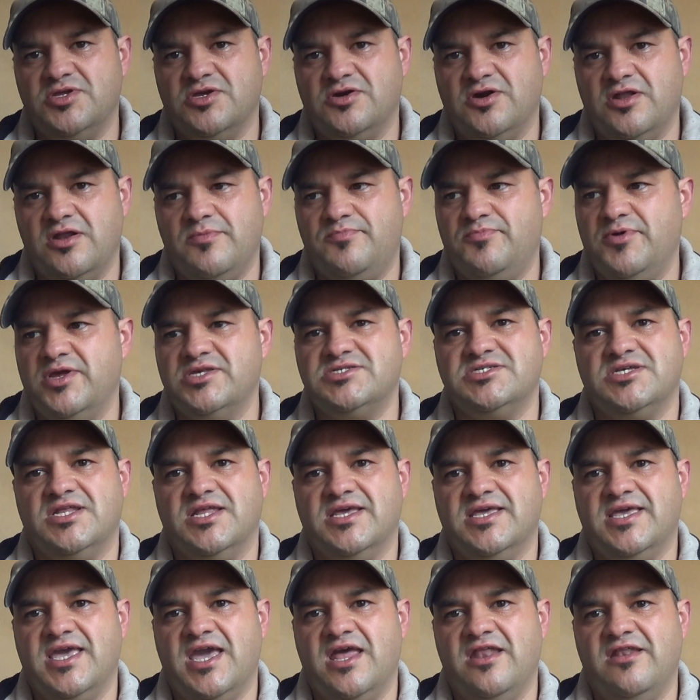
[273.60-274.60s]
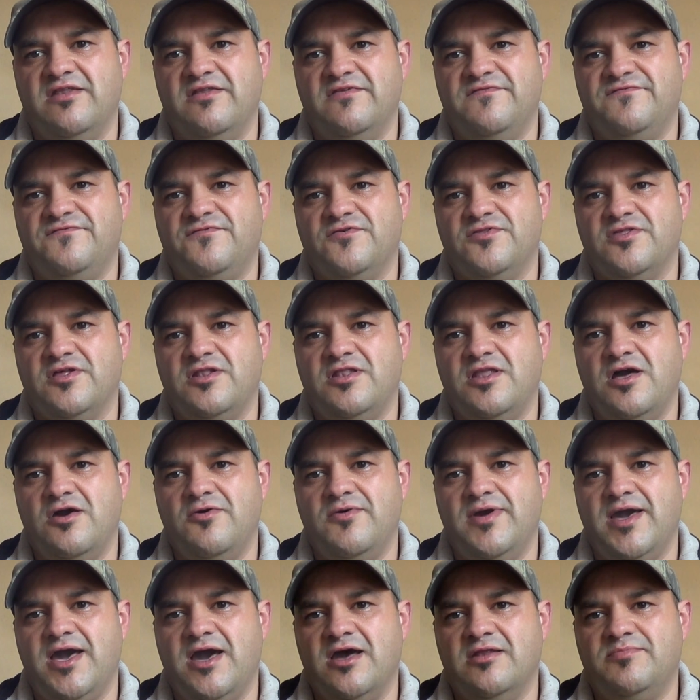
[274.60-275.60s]
You've got to press it again for the
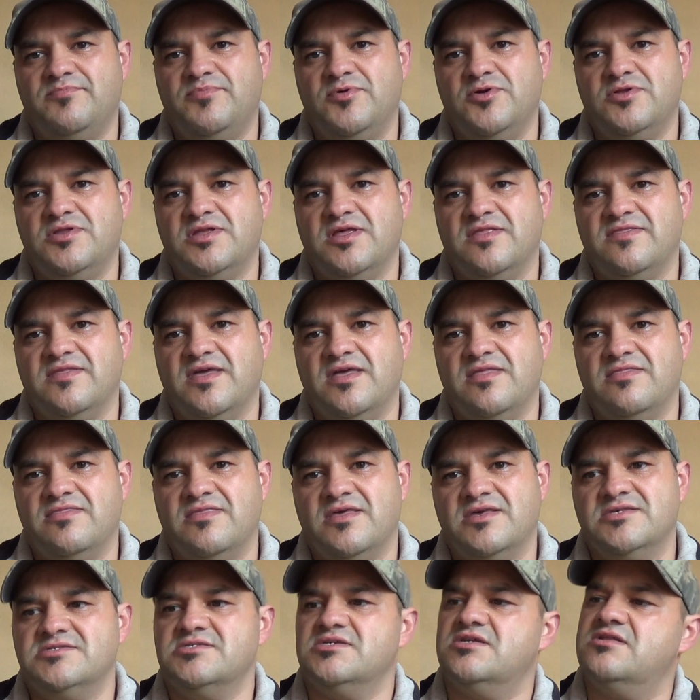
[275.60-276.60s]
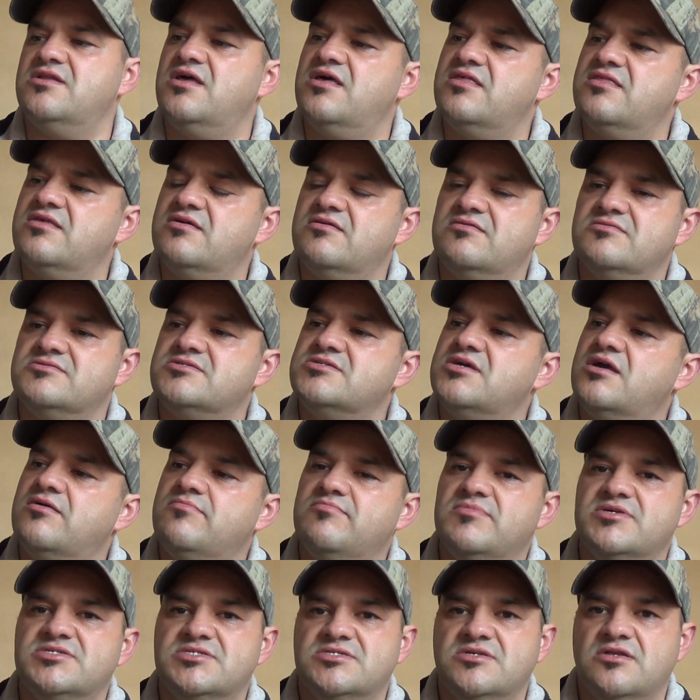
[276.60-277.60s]
lower output, and then there's another, and see, I
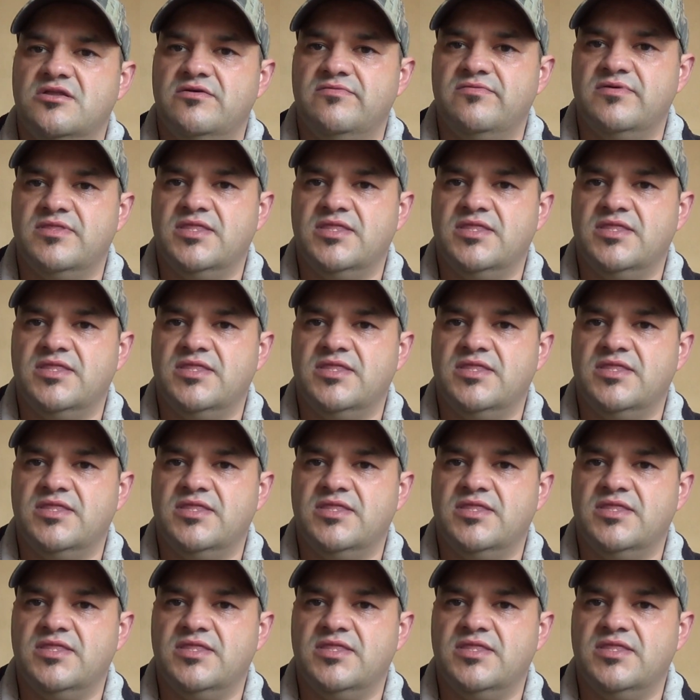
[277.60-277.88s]
missed it over